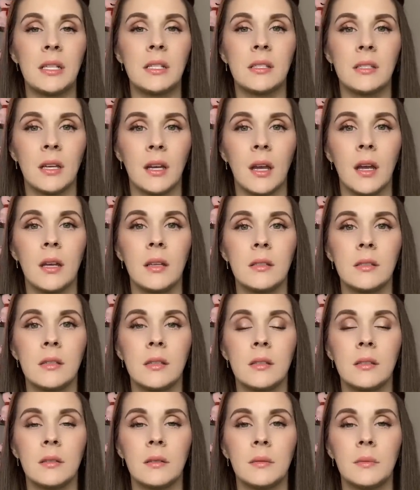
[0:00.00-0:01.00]

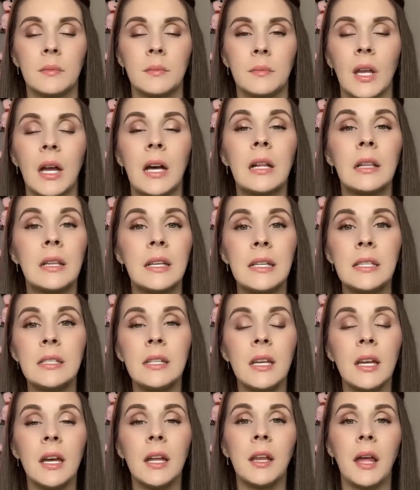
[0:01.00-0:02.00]
sense.
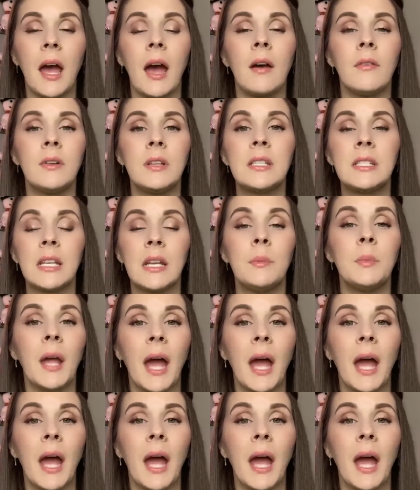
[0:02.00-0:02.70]
Alysia and Ivon seemed